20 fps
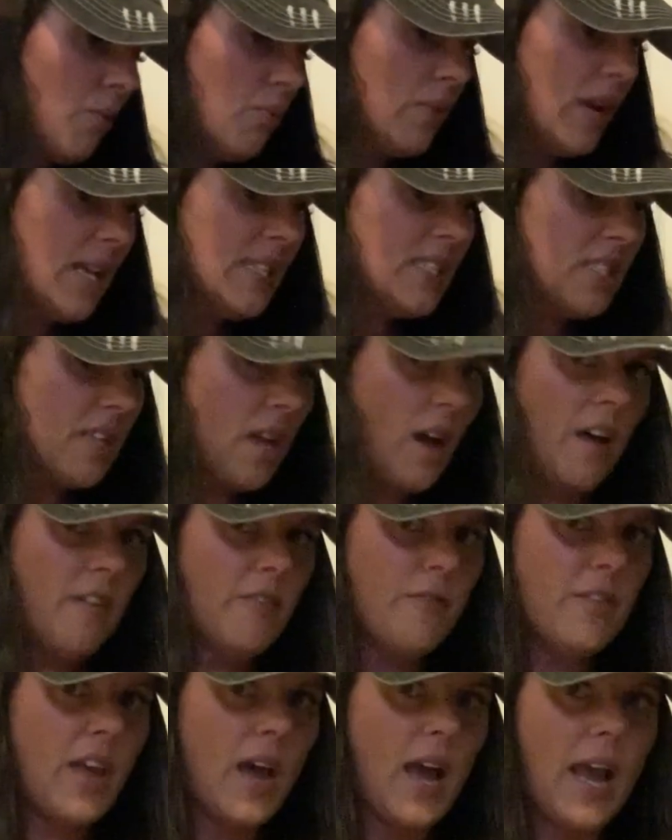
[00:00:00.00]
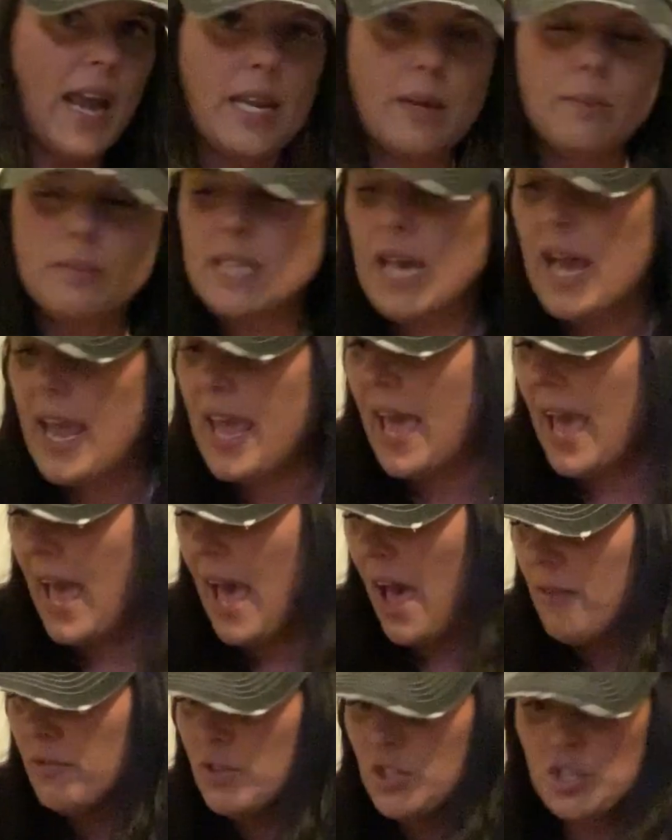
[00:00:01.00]
rest of the items I
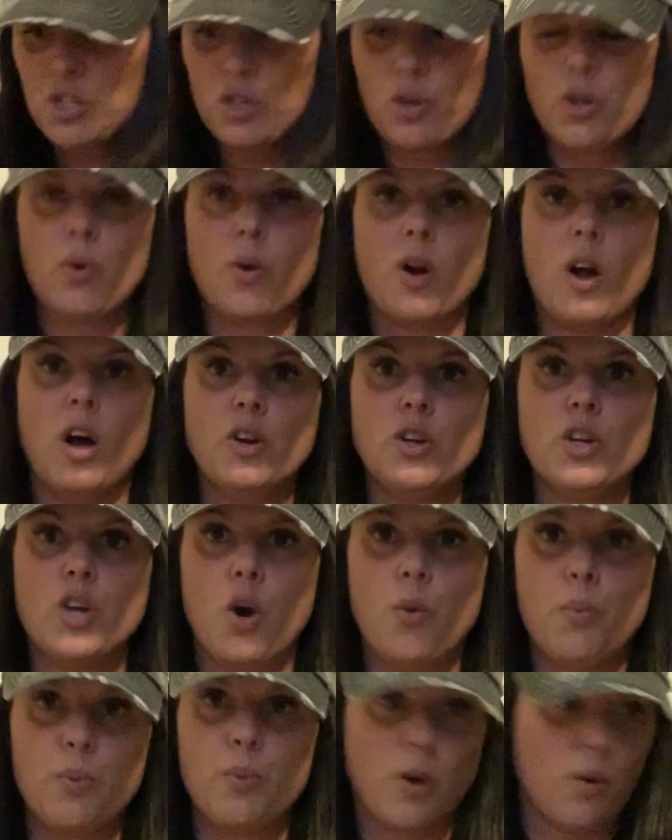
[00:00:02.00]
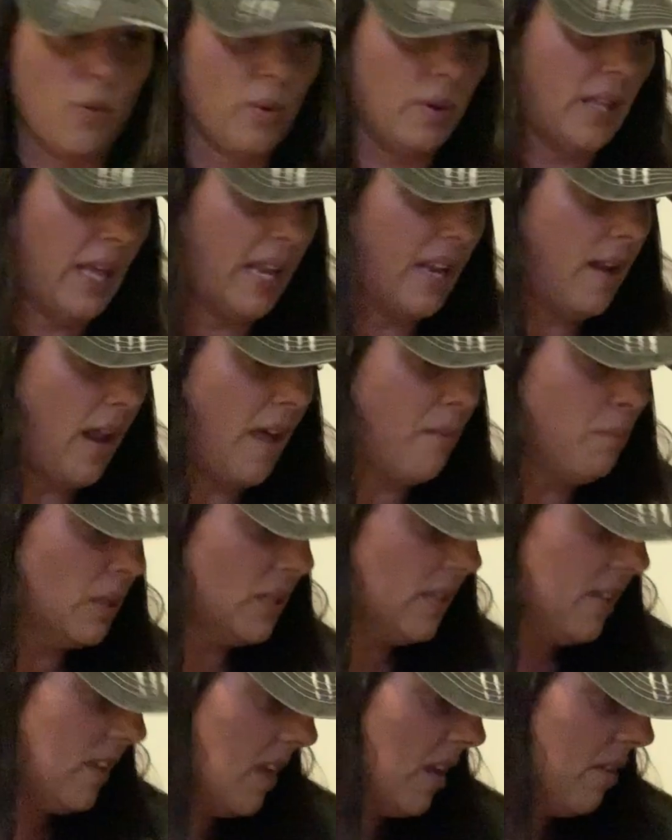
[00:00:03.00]
have to show you are all GoPro related, I
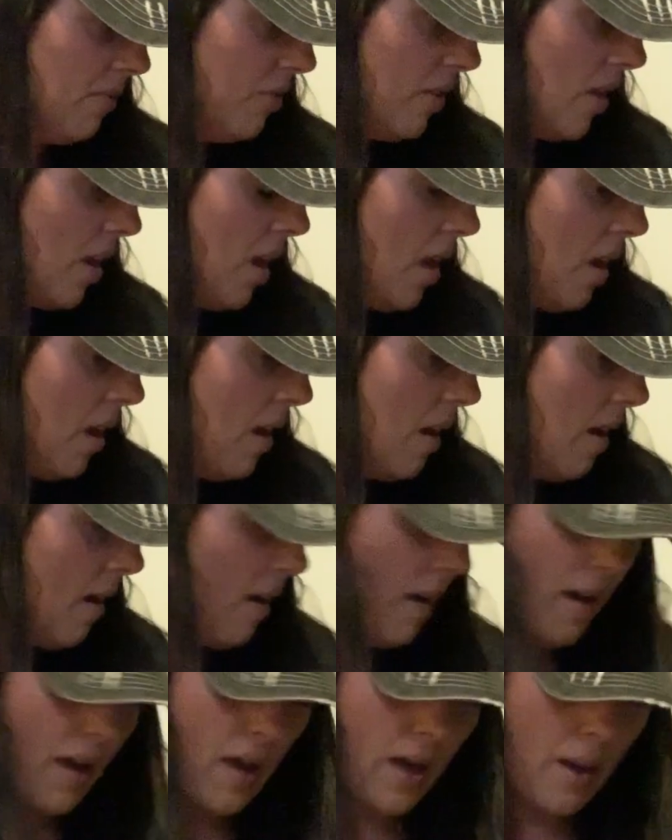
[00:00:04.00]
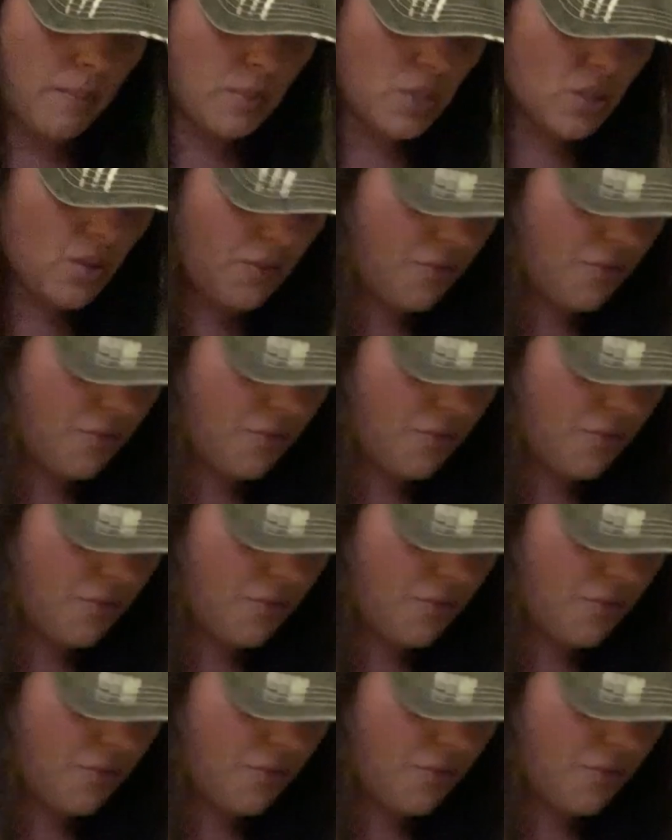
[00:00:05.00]
believe. So